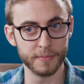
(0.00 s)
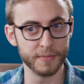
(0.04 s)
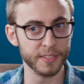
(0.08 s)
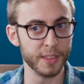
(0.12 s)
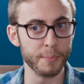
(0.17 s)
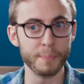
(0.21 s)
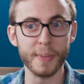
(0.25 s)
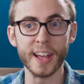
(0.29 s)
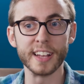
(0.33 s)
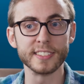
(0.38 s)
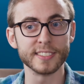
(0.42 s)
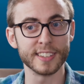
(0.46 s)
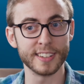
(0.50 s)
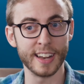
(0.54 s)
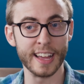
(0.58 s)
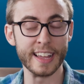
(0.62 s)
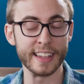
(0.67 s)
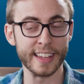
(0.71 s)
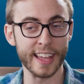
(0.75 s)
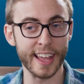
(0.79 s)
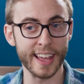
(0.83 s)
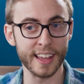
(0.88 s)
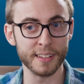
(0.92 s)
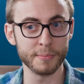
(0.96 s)
the best that I
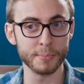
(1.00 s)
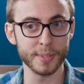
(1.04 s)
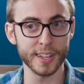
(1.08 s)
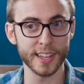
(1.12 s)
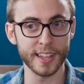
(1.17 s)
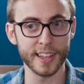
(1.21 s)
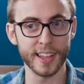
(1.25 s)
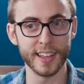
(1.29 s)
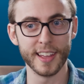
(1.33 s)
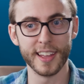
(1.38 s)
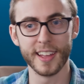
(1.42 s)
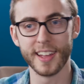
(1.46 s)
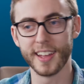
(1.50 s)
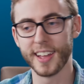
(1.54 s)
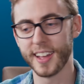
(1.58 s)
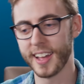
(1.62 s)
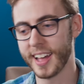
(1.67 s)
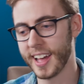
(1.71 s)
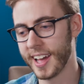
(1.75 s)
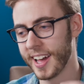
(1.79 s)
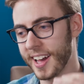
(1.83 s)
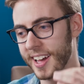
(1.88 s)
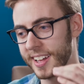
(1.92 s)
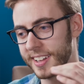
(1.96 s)
can be.
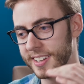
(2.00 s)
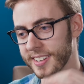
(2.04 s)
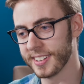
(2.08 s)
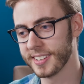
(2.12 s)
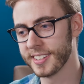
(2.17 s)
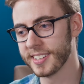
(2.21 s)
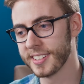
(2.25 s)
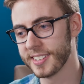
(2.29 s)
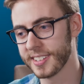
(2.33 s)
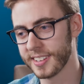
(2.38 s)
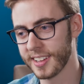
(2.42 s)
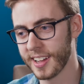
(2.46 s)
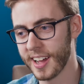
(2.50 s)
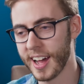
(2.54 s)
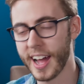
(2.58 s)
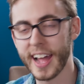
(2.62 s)
And